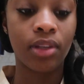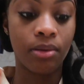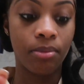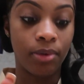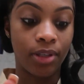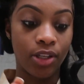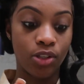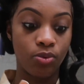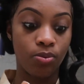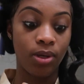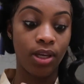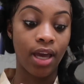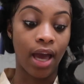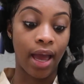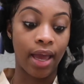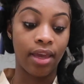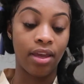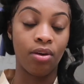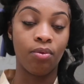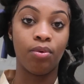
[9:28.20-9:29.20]
because we
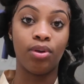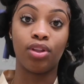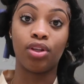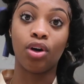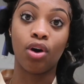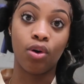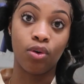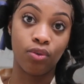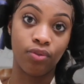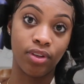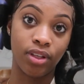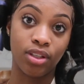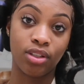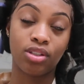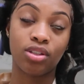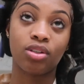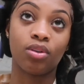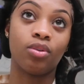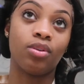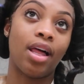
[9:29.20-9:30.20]
got hit with COVID.
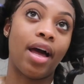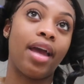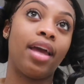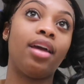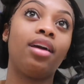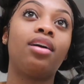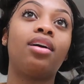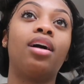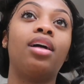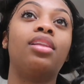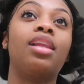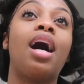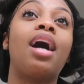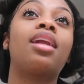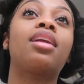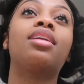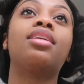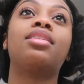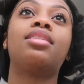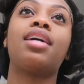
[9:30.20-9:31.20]
So a lot
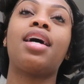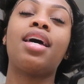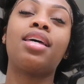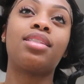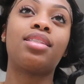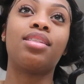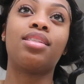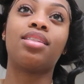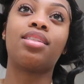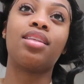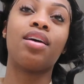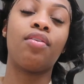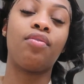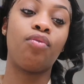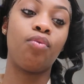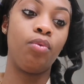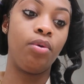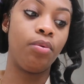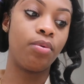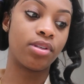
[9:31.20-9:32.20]
of the tests and
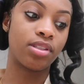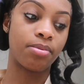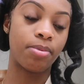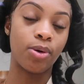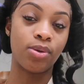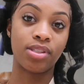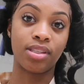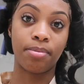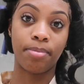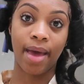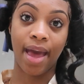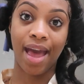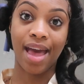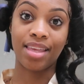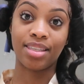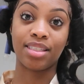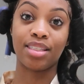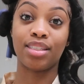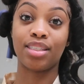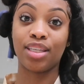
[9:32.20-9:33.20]
stuff we were supposed to
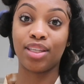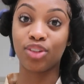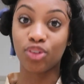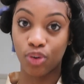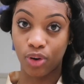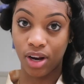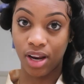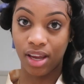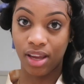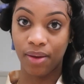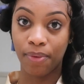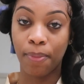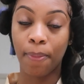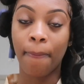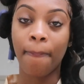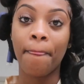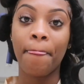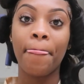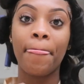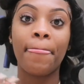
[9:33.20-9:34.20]
pass in 10th grade,
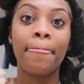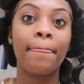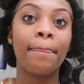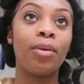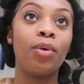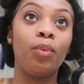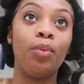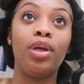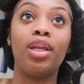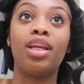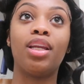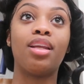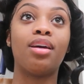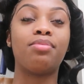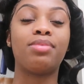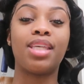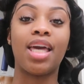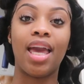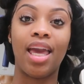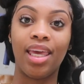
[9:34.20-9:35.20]
we ended
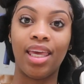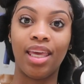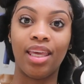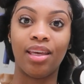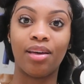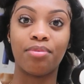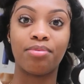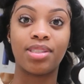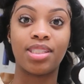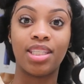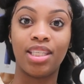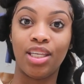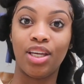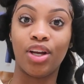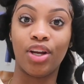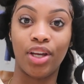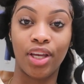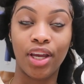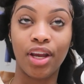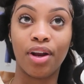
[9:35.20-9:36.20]
up taking them
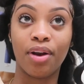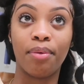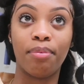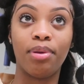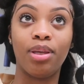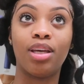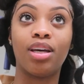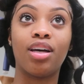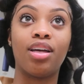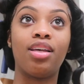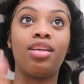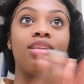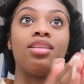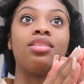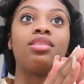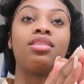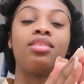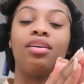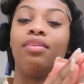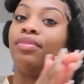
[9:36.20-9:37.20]
senior year
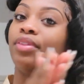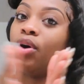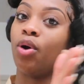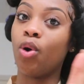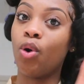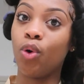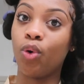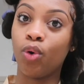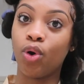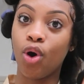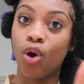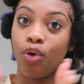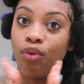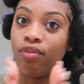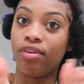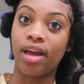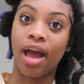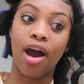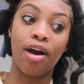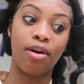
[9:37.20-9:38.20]
because of the whole
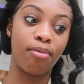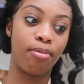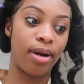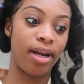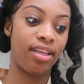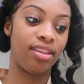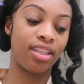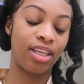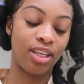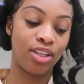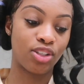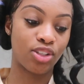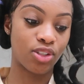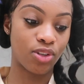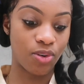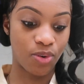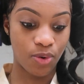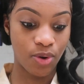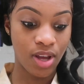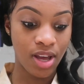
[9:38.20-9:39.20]
COVID outbreak thing.
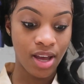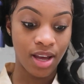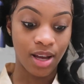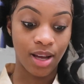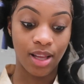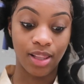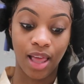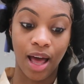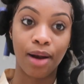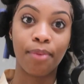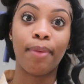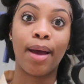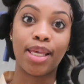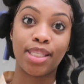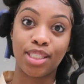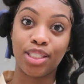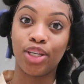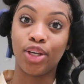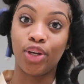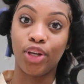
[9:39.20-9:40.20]
So a lot of my
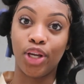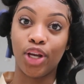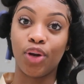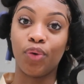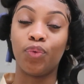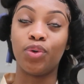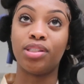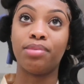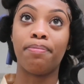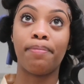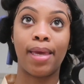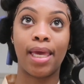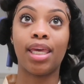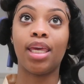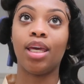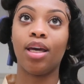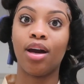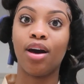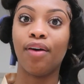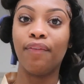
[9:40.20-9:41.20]
senior year was
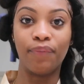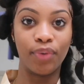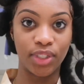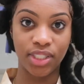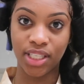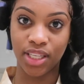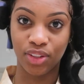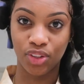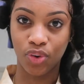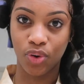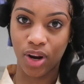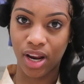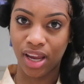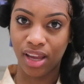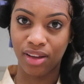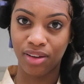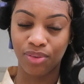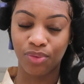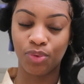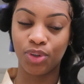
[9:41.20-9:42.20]
making up for 10th
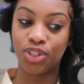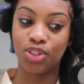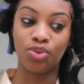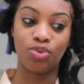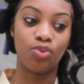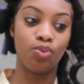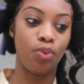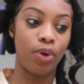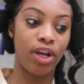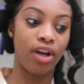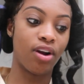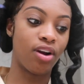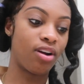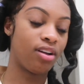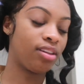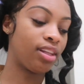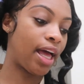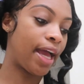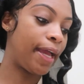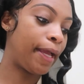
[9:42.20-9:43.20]
grade, which is
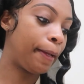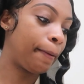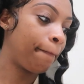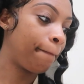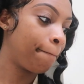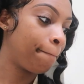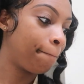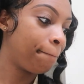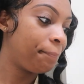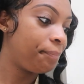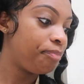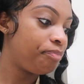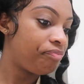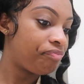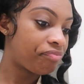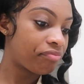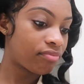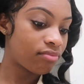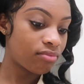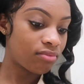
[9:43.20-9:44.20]
weird.
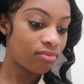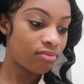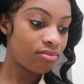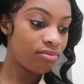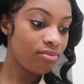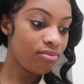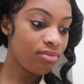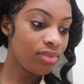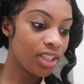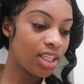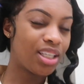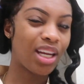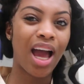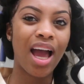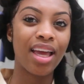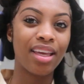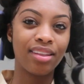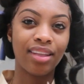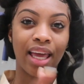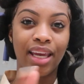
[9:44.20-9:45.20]

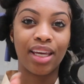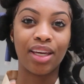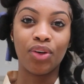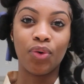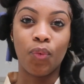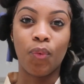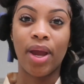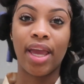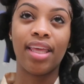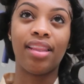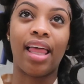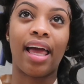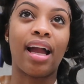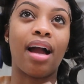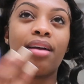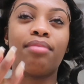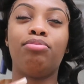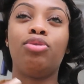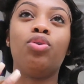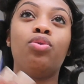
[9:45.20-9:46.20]
Not in a way
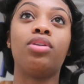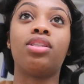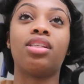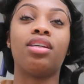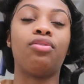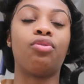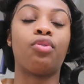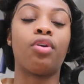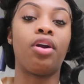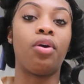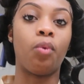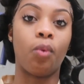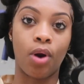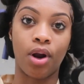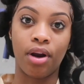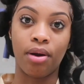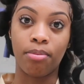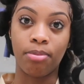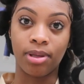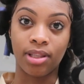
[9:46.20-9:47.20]
I'm doing 10th grade
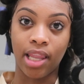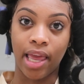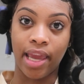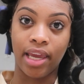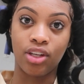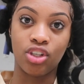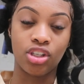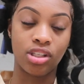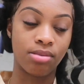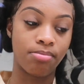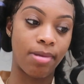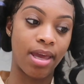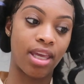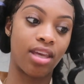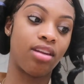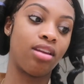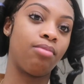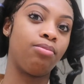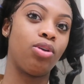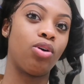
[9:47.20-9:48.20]
work, but just
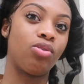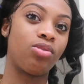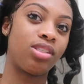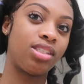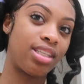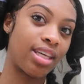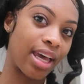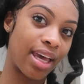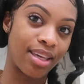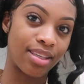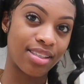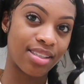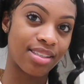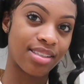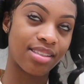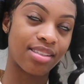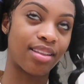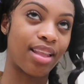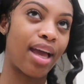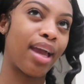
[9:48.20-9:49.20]
making up those
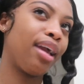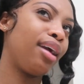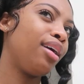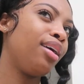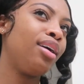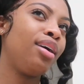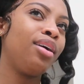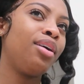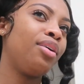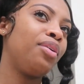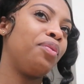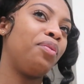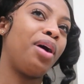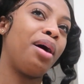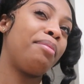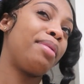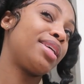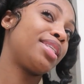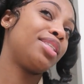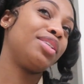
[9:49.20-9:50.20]
tests. Why
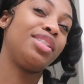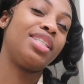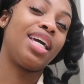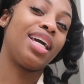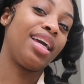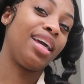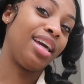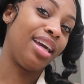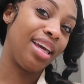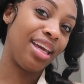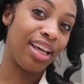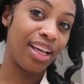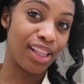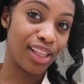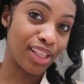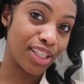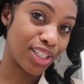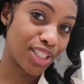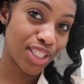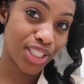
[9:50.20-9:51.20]
am I still taking an
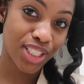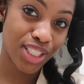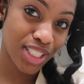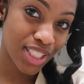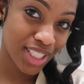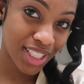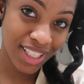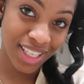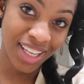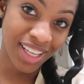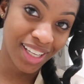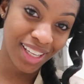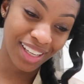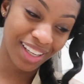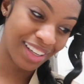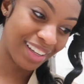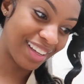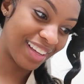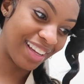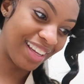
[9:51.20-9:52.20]
English
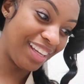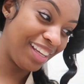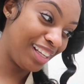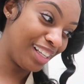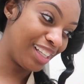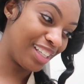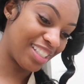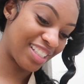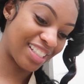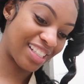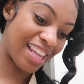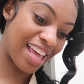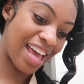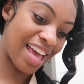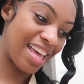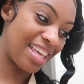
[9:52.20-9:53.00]
class? You know what